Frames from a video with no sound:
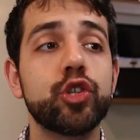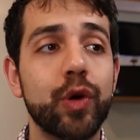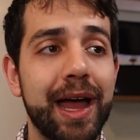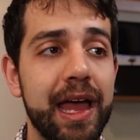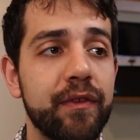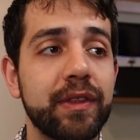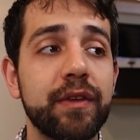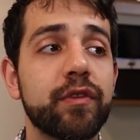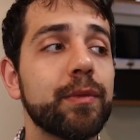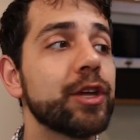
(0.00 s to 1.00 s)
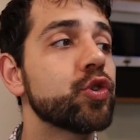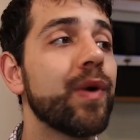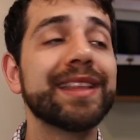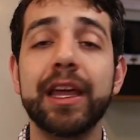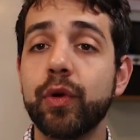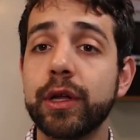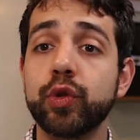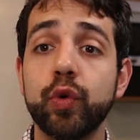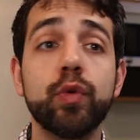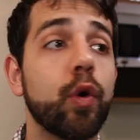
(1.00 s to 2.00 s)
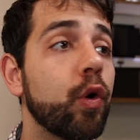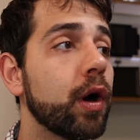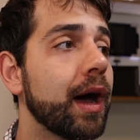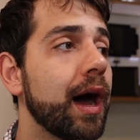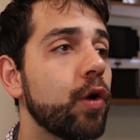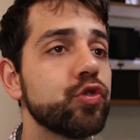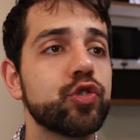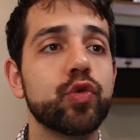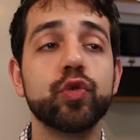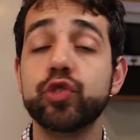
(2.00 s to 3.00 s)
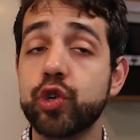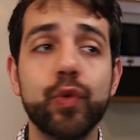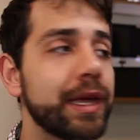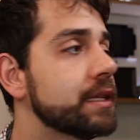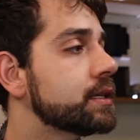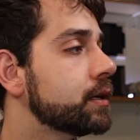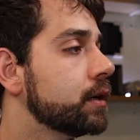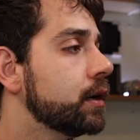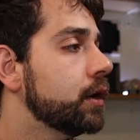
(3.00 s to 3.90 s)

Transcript: to have the information what they're gonna do or how to control it.